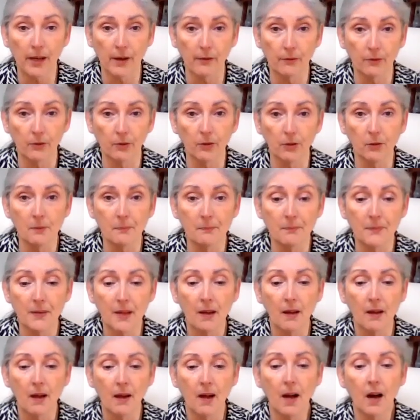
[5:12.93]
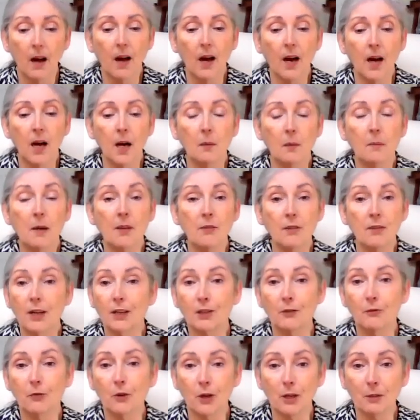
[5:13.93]
level,
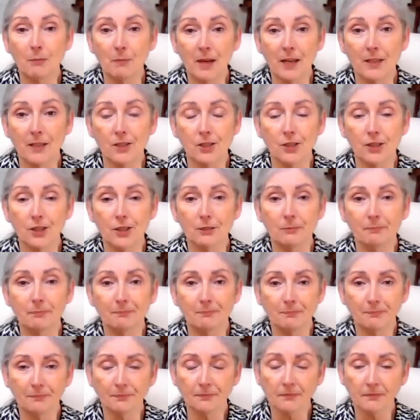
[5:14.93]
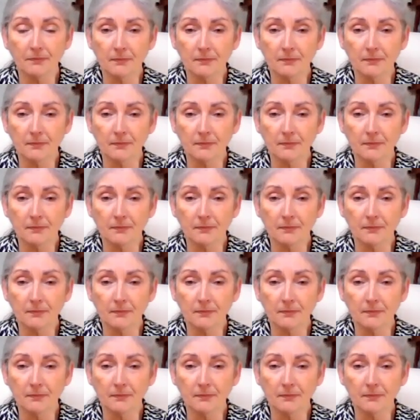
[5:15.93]
that you've already mastered.